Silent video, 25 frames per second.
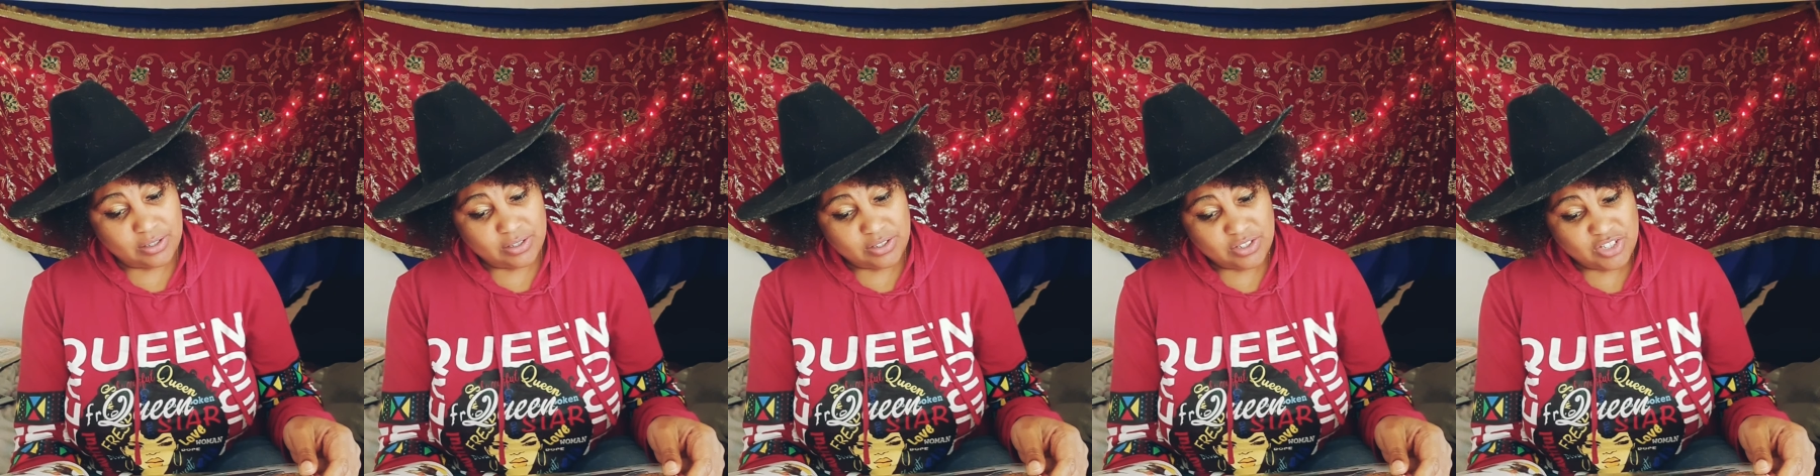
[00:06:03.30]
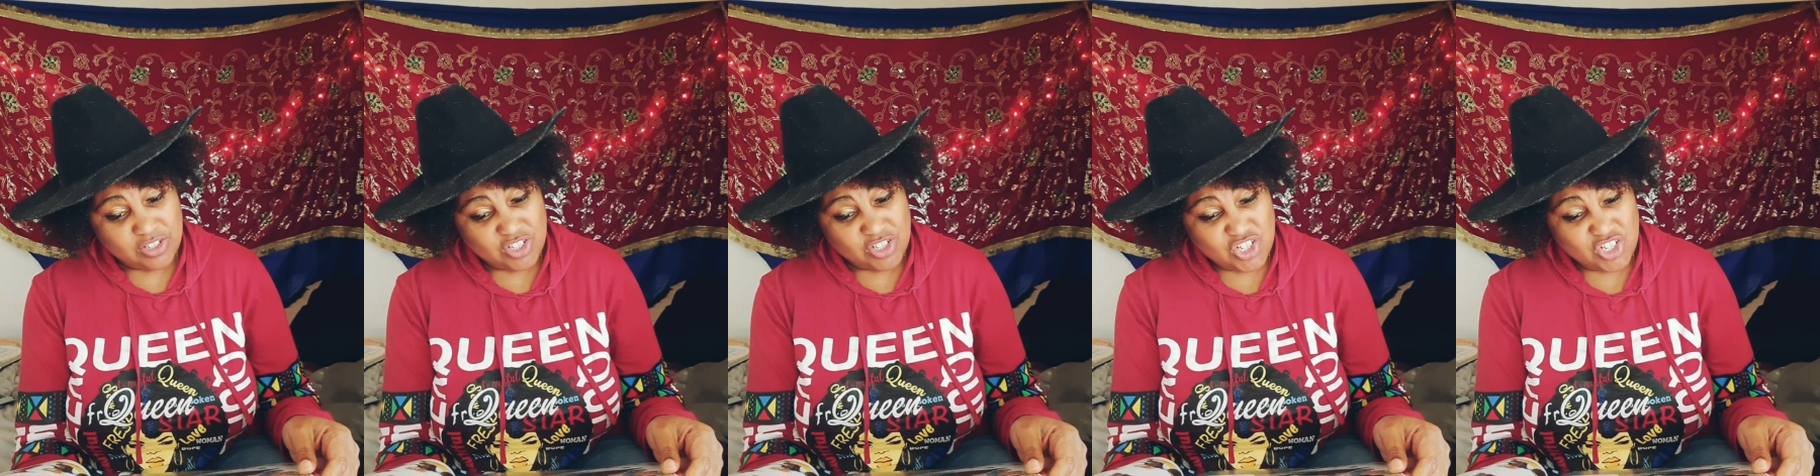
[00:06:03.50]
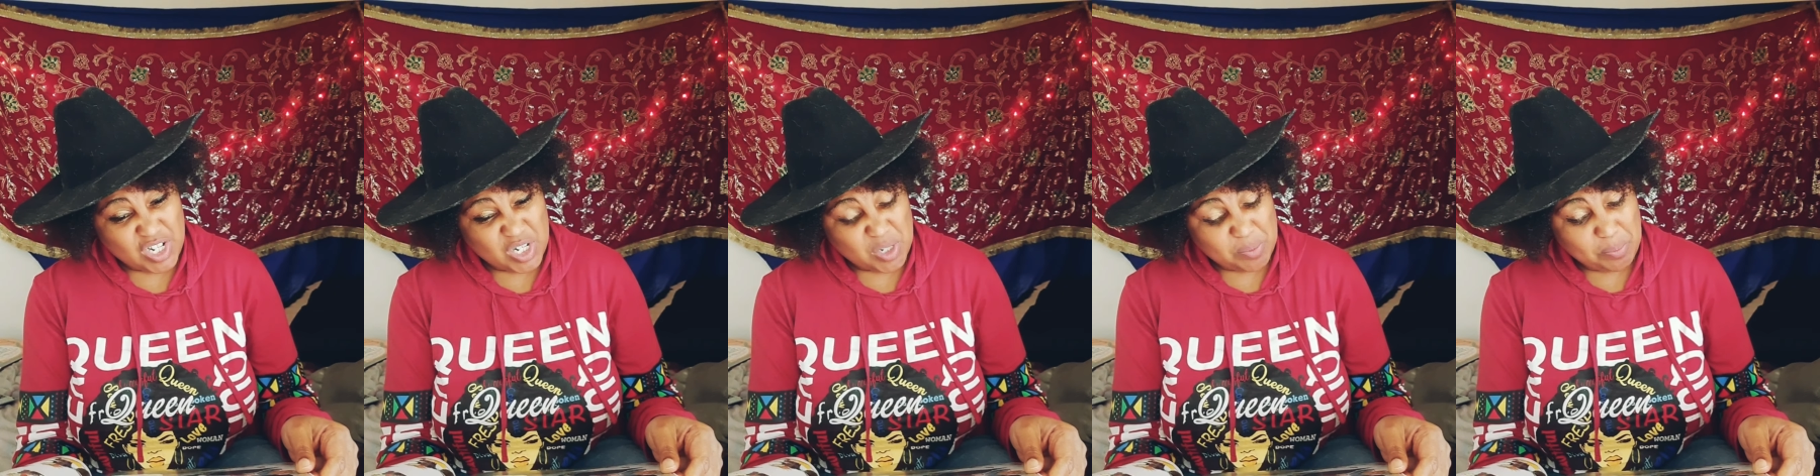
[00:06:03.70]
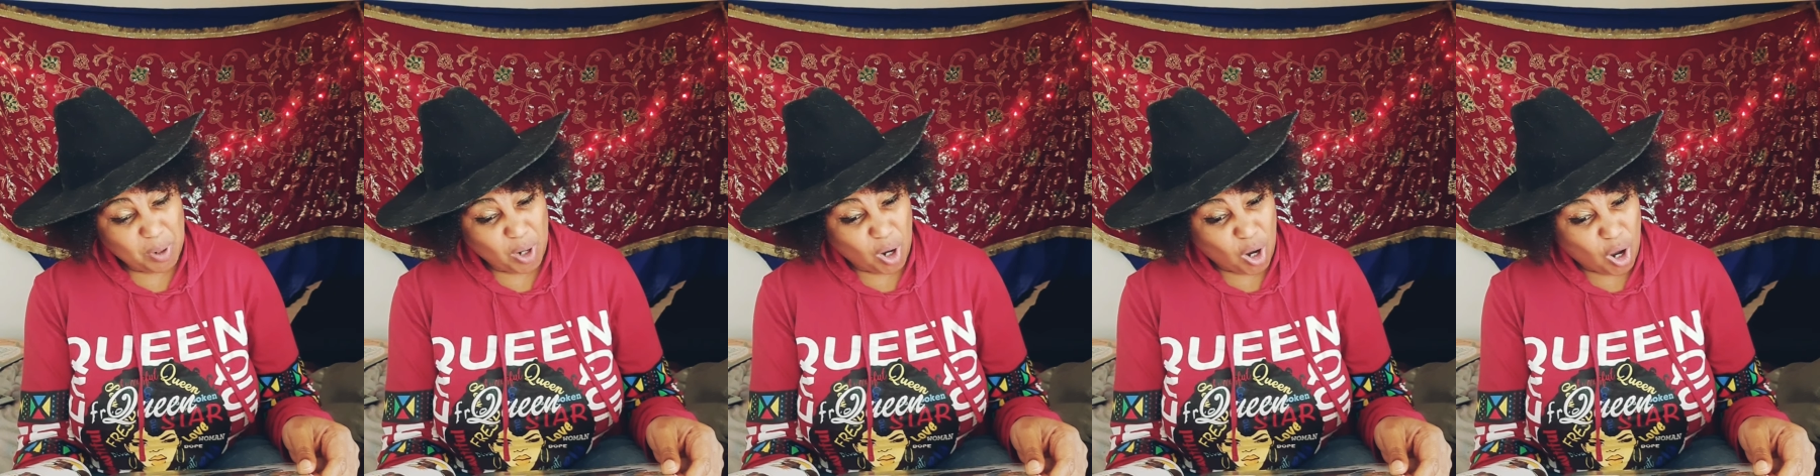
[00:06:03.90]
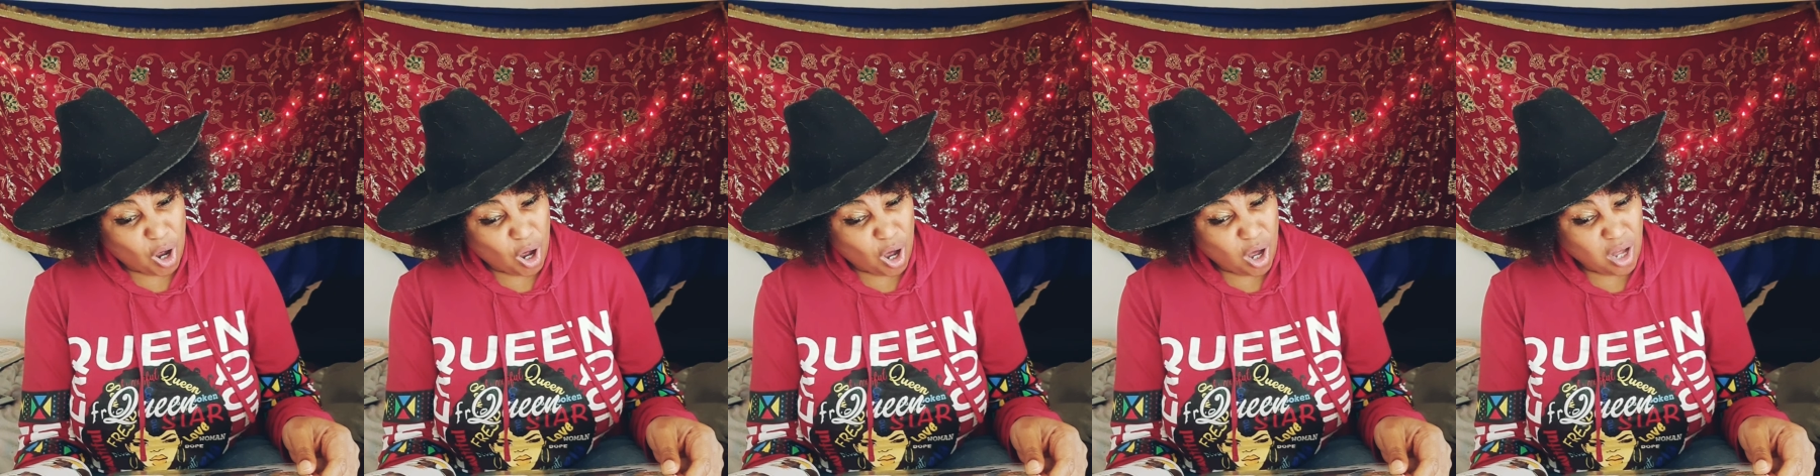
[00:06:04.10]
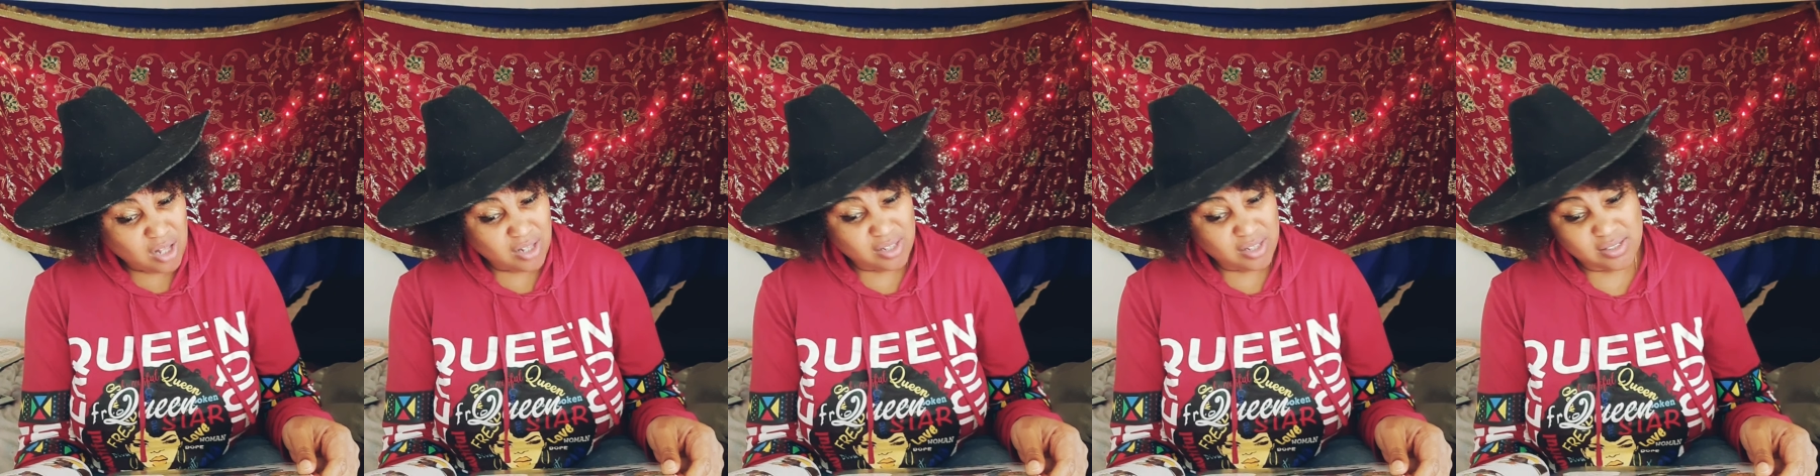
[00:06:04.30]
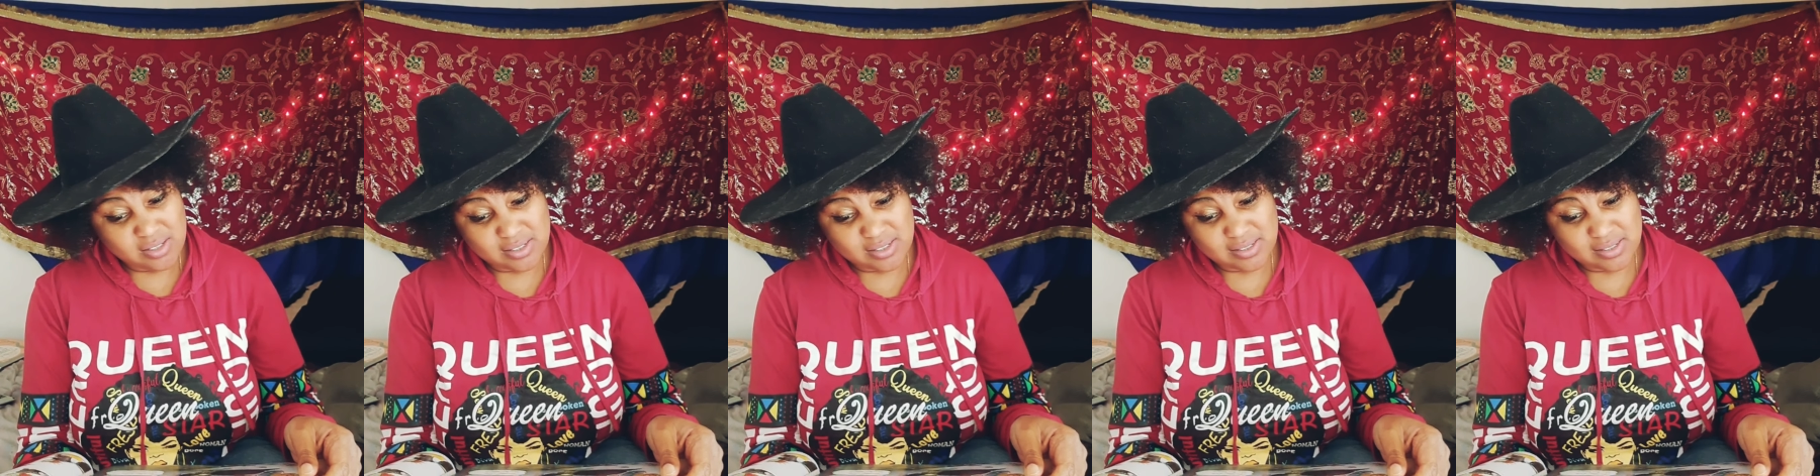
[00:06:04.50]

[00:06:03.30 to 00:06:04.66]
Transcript: You need a paw?